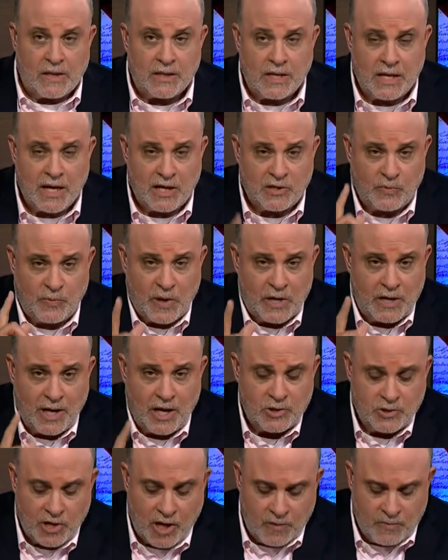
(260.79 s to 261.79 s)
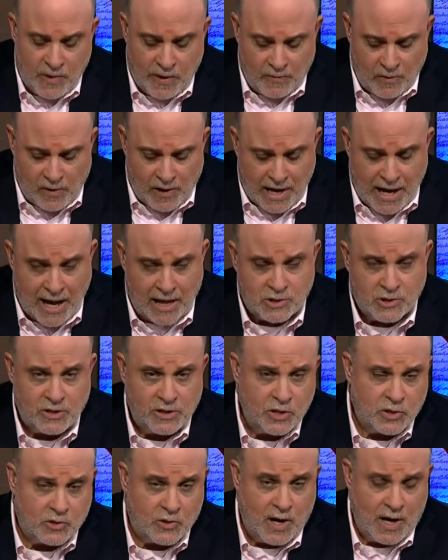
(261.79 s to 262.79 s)
the Espionage Act, people ought to
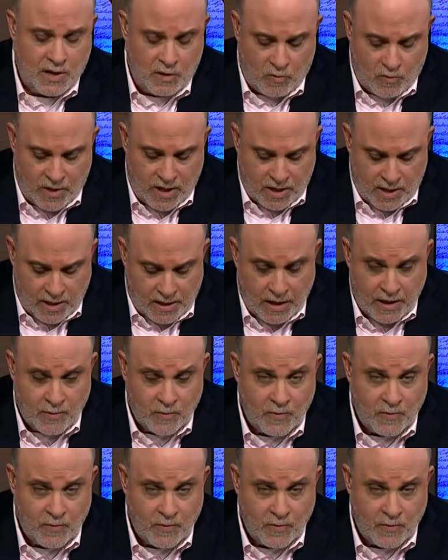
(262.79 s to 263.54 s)
actually try and read it